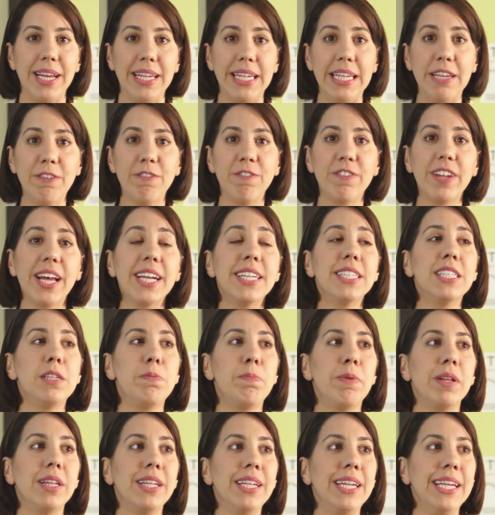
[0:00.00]
the
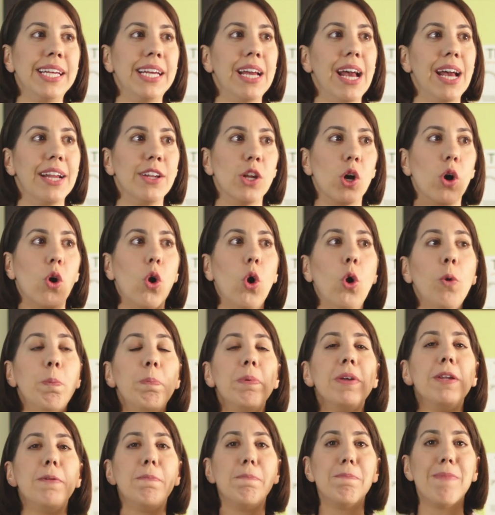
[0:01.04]
flexibility and
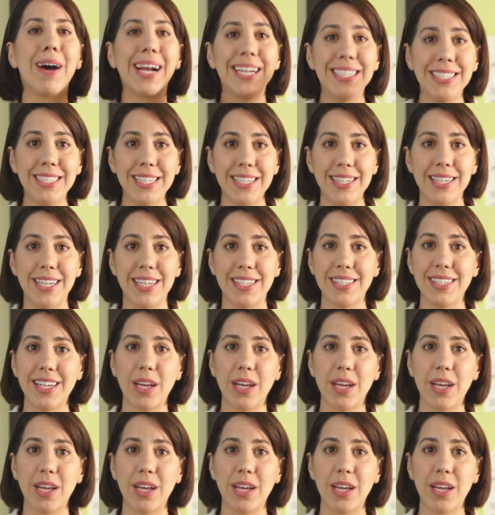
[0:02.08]
open-mindedness